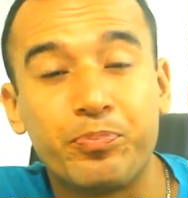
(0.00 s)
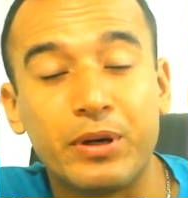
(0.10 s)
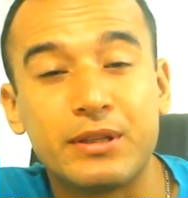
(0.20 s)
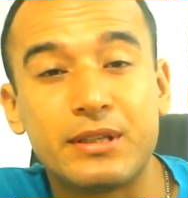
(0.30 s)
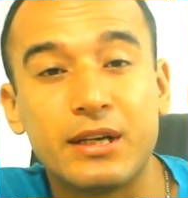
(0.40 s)

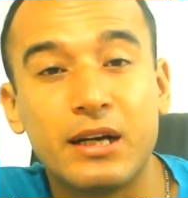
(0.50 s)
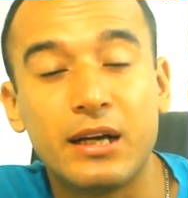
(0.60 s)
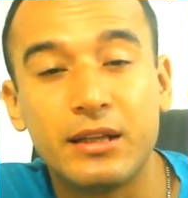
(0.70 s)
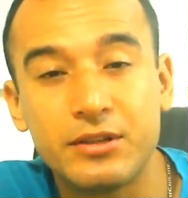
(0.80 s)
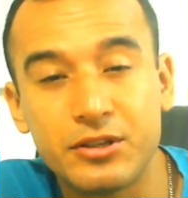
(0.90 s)
But
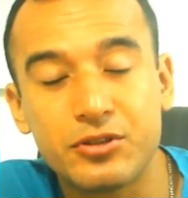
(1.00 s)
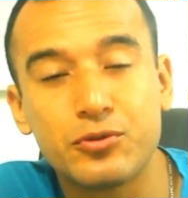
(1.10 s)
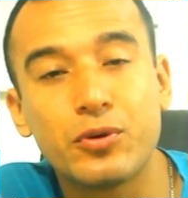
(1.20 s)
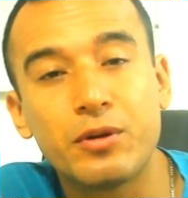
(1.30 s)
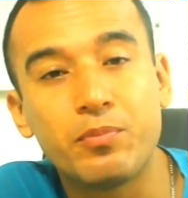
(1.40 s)
just
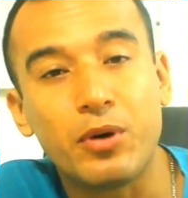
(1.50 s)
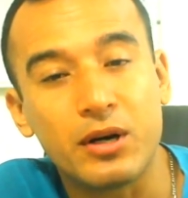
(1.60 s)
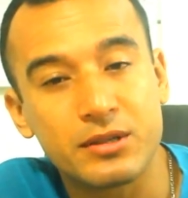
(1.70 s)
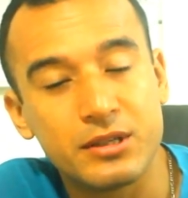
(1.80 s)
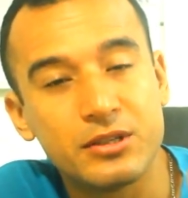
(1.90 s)
do it in
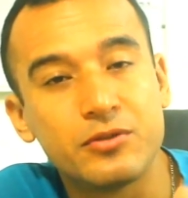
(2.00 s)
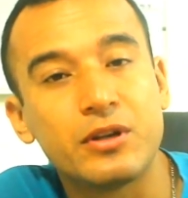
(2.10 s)
pauses.